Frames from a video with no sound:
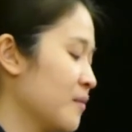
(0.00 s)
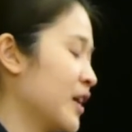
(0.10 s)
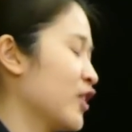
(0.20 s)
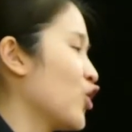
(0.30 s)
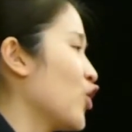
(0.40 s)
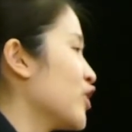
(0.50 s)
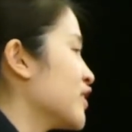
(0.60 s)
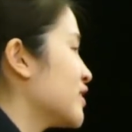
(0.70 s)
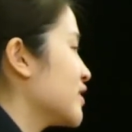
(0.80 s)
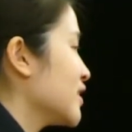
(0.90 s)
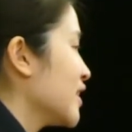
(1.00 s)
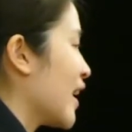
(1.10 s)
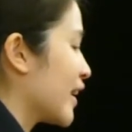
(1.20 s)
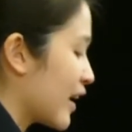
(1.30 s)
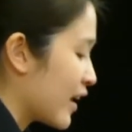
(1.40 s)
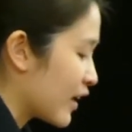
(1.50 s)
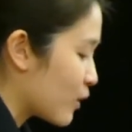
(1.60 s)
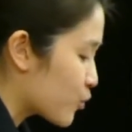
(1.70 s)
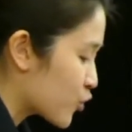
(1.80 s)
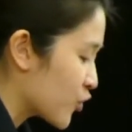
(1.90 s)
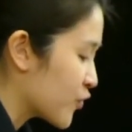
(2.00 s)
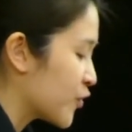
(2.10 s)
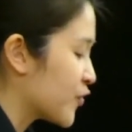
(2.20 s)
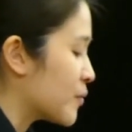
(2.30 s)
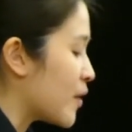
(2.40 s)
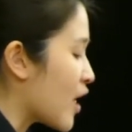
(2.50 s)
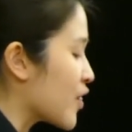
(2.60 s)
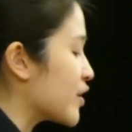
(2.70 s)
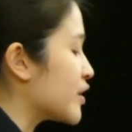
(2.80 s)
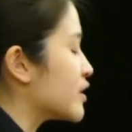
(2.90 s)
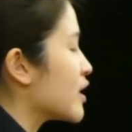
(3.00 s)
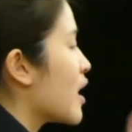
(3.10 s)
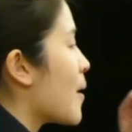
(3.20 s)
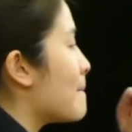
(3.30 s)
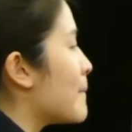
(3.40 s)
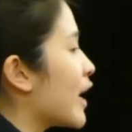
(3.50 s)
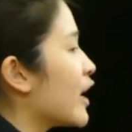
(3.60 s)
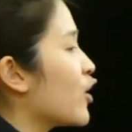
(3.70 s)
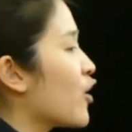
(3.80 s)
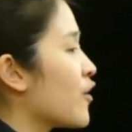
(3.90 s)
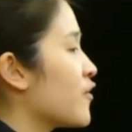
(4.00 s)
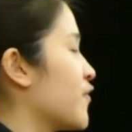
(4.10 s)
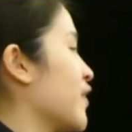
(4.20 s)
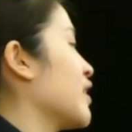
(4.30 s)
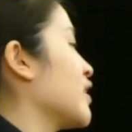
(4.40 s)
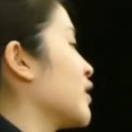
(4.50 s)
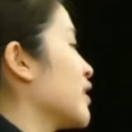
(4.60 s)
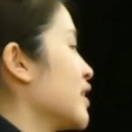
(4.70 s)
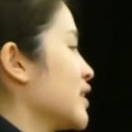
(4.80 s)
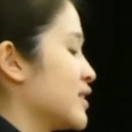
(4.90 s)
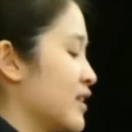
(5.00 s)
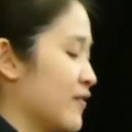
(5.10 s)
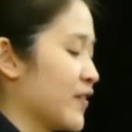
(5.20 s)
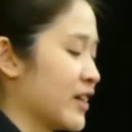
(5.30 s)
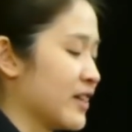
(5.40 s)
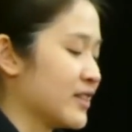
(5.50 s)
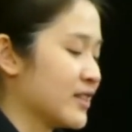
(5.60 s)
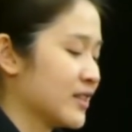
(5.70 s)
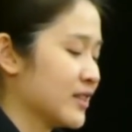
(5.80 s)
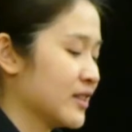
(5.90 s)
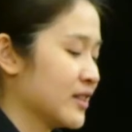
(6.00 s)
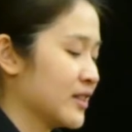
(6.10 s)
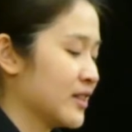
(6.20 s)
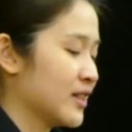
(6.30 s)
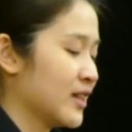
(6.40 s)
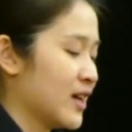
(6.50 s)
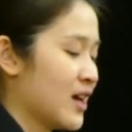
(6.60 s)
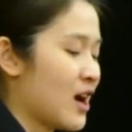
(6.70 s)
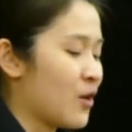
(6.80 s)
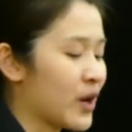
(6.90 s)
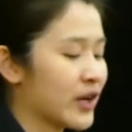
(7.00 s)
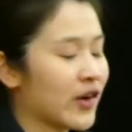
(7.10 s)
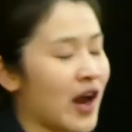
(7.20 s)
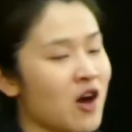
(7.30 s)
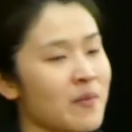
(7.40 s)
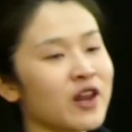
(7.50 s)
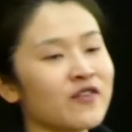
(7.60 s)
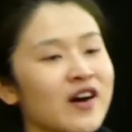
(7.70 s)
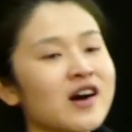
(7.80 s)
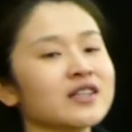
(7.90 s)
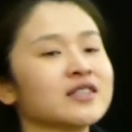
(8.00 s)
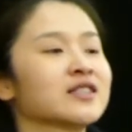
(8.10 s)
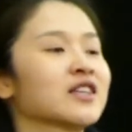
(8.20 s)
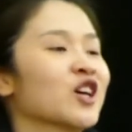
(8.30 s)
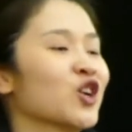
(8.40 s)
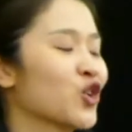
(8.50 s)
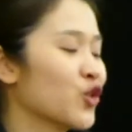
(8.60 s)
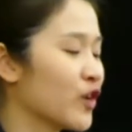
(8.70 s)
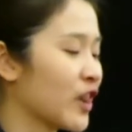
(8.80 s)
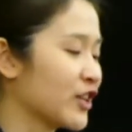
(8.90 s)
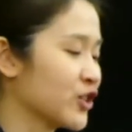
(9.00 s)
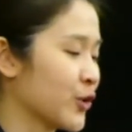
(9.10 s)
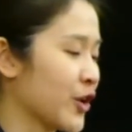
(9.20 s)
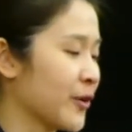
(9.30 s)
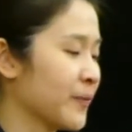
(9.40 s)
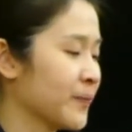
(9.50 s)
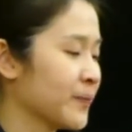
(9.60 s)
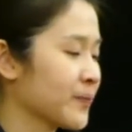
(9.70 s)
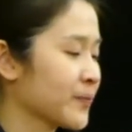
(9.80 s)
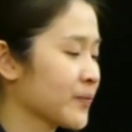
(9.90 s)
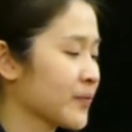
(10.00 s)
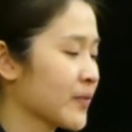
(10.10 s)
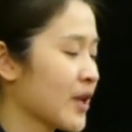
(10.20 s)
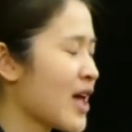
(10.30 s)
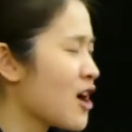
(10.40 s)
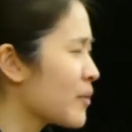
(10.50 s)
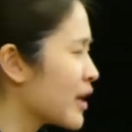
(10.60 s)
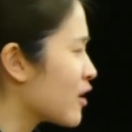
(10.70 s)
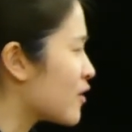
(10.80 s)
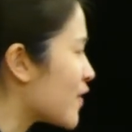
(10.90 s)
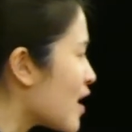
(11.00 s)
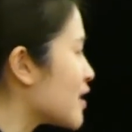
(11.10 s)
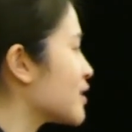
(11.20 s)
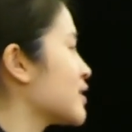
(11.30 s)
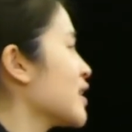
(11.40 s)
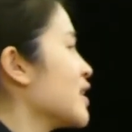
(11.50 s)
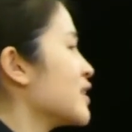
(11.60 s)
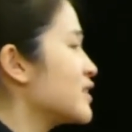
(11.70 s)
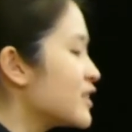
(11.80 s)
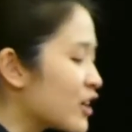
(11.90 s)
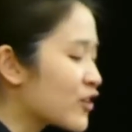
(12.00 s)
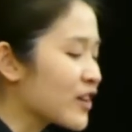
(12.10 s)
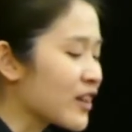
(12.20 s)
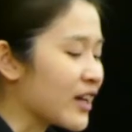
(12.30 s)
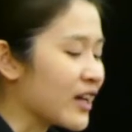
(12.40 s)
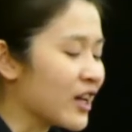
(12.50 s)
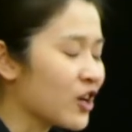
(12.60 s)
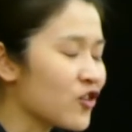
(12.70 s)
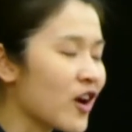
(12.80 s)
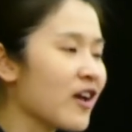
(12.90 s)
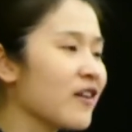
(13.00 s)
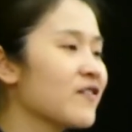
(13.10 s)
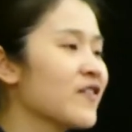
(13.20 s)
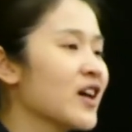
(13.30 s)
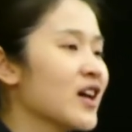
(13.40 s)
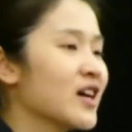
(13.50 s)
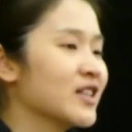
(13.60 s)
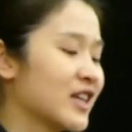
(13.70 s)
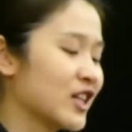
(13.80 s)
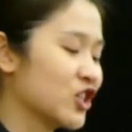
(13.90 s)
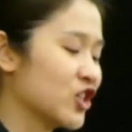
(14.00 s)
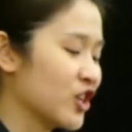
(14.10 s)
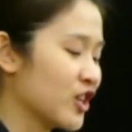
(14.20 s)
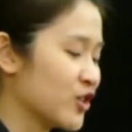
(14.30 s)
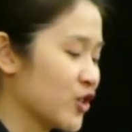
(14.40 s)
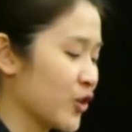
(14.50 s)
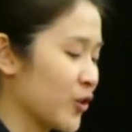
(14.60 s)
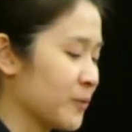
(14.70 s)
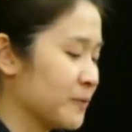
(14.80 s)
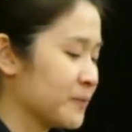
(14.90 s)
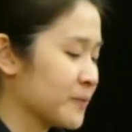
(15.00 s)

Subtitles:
Being noticed and getting approval from others made her feel significant. I wonder how many of us could relate to her. How many of us secretly crave attention too?